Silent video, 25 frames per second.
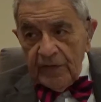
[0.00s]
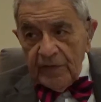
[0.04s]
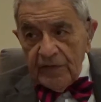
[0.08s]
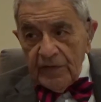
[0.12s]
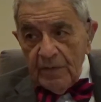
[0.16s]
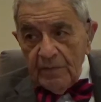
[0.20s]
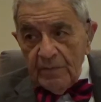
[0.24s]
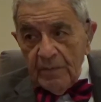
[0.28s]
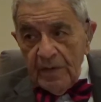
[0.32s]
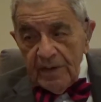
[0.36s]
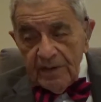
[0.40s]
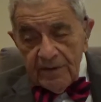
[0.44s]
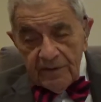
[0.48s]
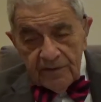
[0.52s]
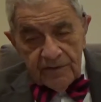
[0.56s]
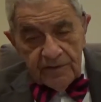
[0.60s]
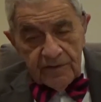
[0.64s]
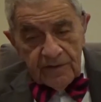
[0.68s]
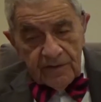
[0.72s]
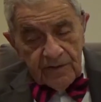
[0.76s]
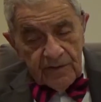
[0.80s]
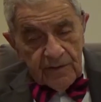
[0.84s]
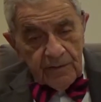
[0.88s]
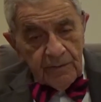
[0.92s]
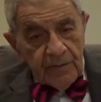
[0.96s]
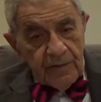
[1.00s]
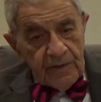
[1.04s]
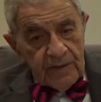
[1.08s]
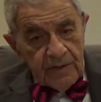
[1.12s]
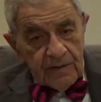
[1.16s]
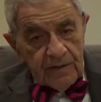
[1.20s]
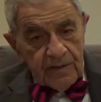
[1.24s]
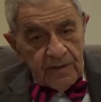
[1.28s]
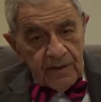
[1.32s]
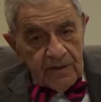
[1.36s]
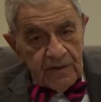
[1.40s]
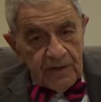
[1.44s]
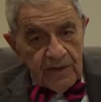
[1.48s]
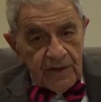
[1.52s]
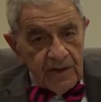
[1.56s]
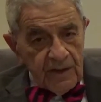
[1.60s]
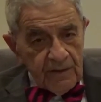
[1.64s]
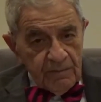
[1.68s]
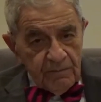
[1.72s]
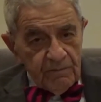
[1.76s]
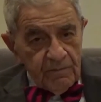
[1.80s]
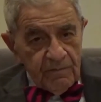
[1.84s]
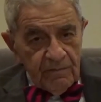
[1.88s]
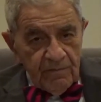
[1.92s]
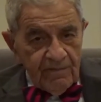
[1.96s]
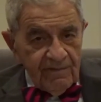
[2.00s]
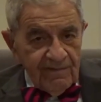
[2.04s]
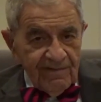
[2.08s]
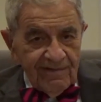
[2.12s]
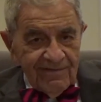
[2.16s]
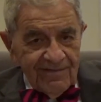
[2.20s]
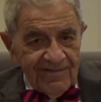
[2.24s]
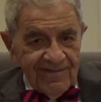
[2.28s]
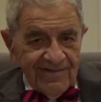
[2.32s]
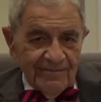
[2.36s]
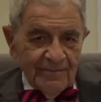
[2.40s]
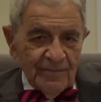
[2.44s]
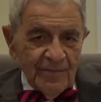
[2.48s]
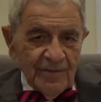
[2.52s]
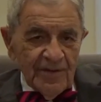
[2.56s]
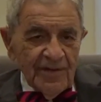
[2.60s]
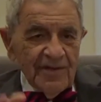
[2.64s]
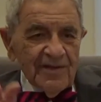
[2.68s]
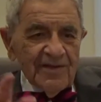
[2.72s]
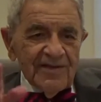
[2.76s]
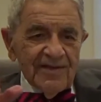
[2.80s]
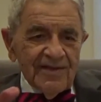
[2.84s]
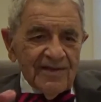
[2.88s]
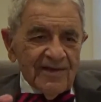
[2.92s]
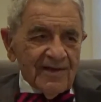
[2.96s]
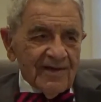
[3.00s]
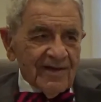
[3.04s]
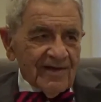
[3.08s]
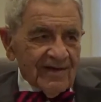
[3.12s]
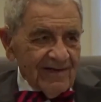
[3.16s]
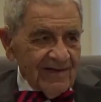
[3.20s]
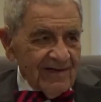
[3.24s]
the master, the builder,